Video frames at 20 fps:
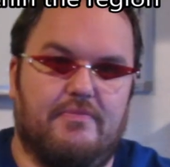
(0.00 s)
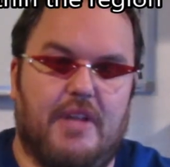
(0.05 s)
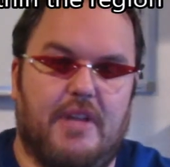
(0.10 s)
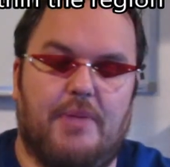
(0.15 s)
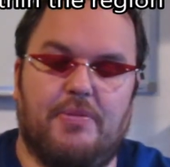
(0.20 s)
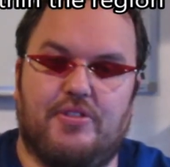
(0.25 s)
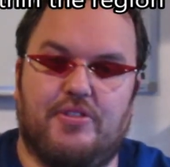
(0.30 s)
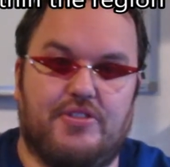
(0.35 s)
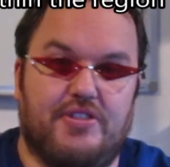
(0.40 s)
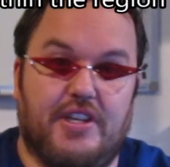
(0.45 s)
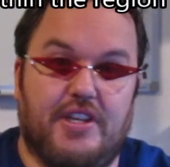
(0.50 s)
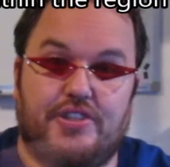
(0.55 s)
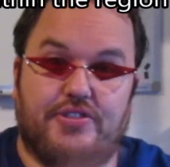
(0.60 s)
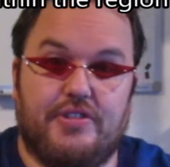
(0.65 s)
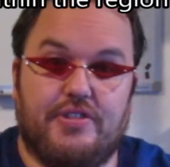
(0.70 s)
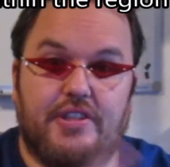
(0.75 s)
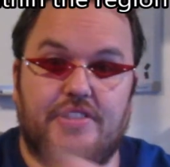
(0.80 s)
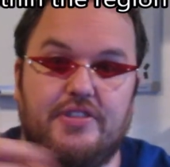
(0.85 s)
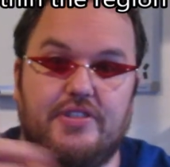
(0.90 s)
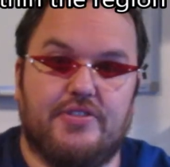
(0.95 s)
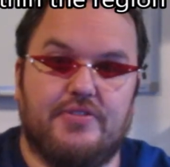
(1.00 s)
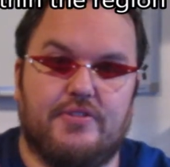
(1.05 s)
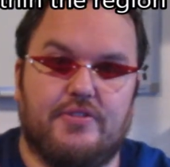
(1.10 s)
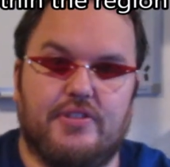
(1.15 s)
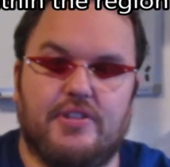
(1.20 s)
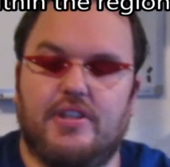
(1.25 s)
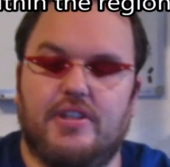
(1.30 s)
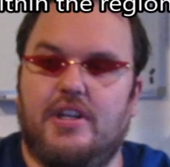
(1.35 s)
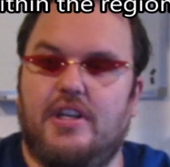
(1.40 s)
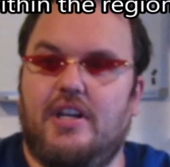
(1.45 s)
I'm just gesturing just
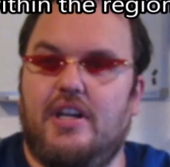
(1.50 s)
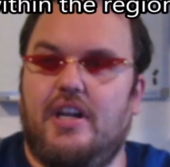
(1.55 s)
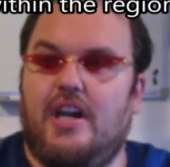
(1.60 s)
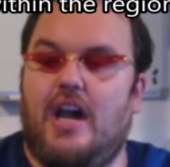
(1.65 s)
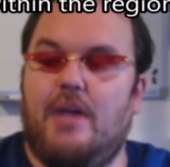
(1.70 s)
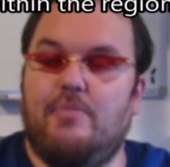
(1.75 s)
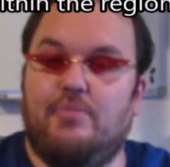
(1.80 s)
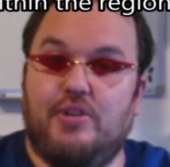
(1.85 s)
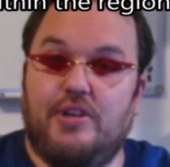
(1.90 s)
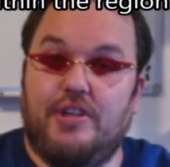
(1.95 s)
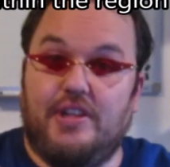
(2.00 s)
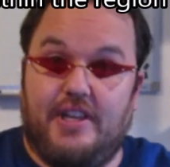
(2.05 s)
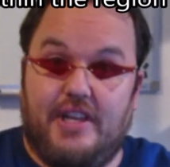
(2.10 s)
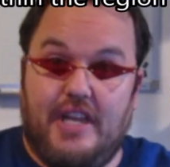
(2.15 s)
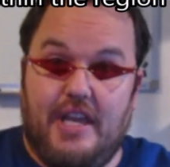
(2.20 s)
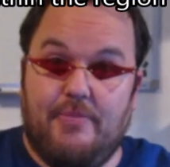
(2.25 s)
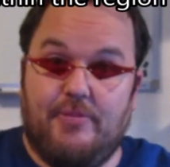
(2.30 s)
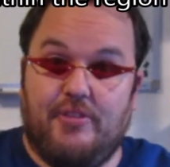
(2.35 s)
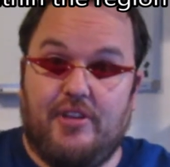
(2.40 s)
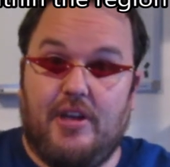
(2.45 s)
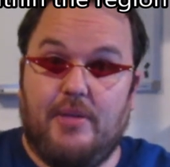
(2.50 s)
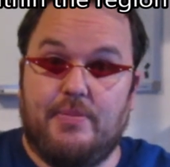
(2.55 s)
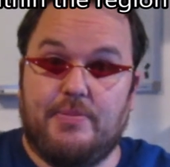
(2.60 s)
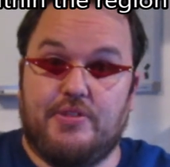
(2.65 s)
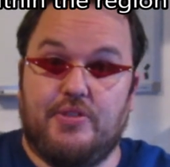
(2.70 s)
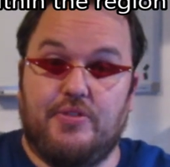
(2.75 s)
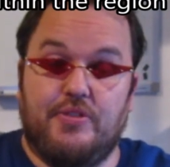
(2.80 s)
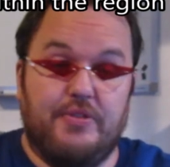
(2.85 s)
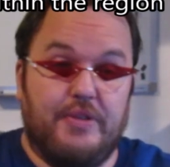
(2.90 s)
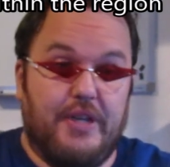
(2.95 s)
for... I'm putting the names up
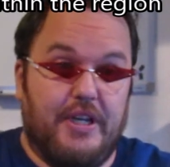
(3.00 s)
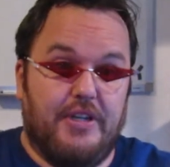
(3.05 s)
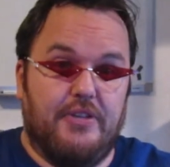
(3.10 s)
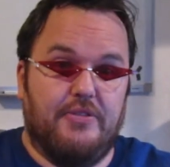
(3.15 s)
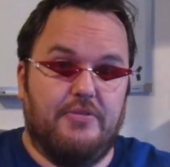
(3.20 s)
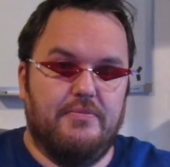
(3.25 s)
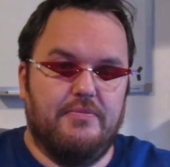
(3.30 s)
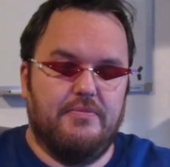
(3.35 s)
so you know.